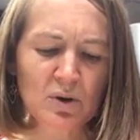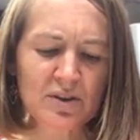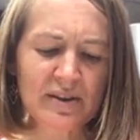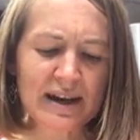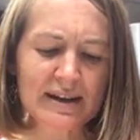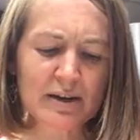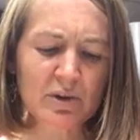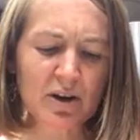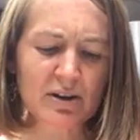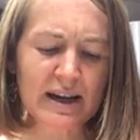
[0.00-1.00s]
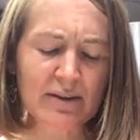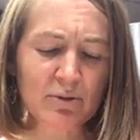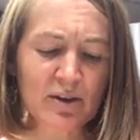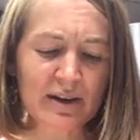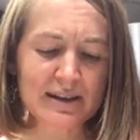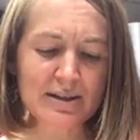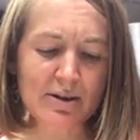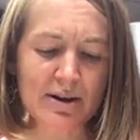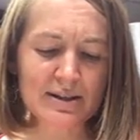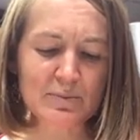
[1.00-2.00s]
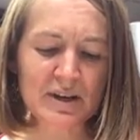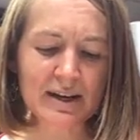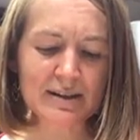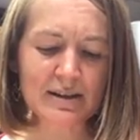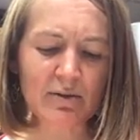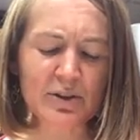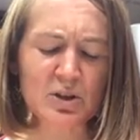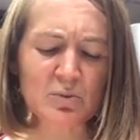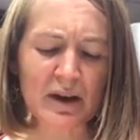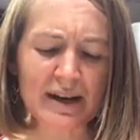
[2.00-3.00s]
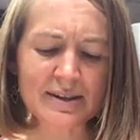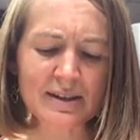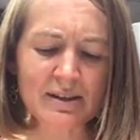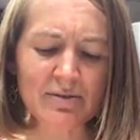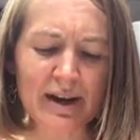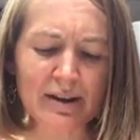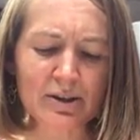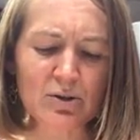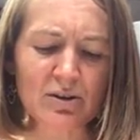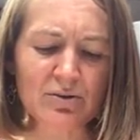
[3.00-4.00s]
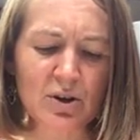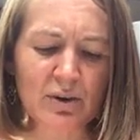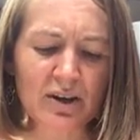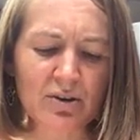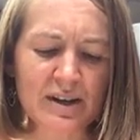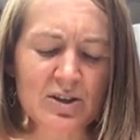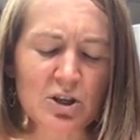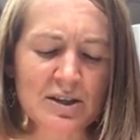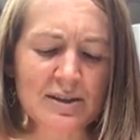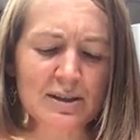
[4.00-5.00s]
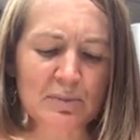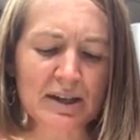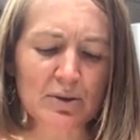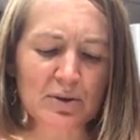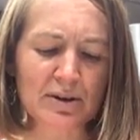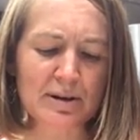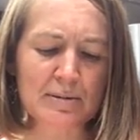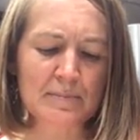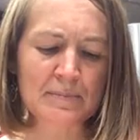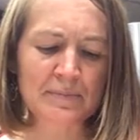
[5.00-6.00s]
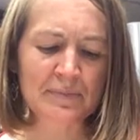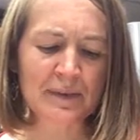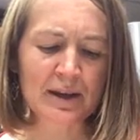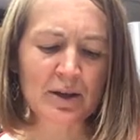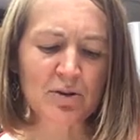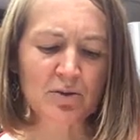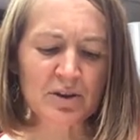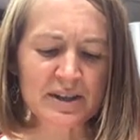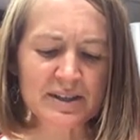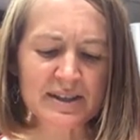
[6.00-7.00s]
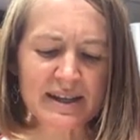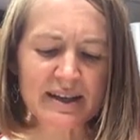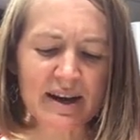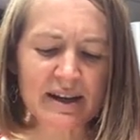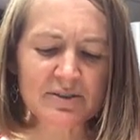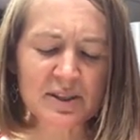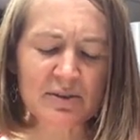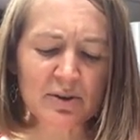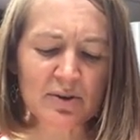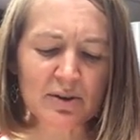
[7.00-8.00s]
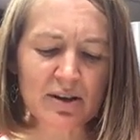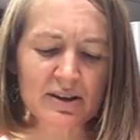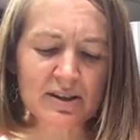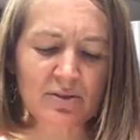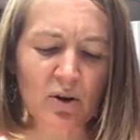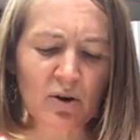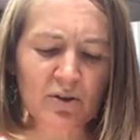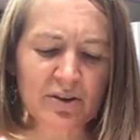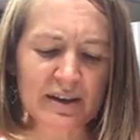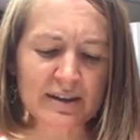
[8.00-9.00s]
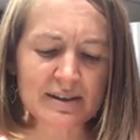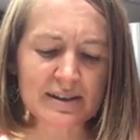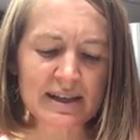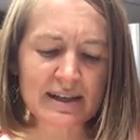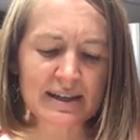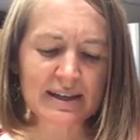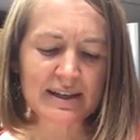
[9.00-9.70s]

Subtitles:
More than that, I regard everything as loss because of the surpassing value of knowing Christ Jesus my Lord. For his sake I have suffered the loss of all things,